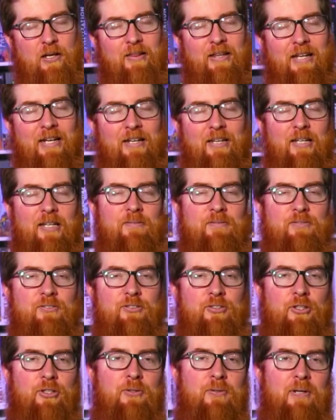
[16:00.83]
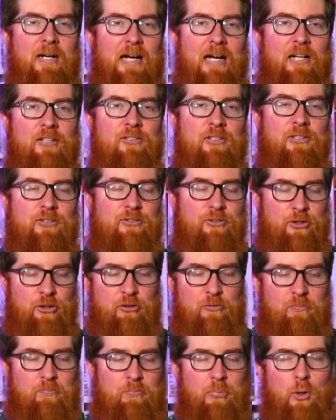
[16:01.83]
that gives you access
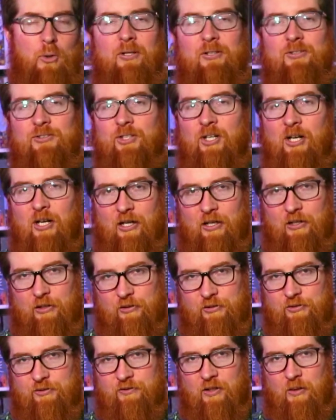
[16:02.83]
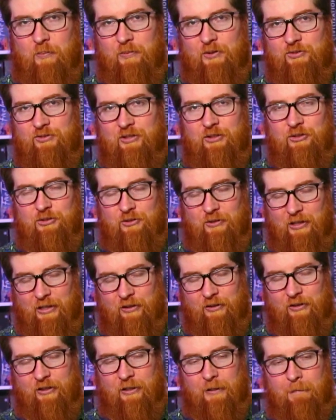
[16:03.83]
to bonus tiles from the central
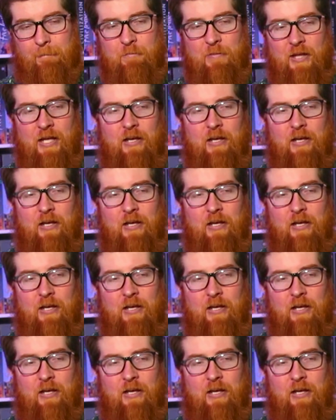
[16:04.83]
area.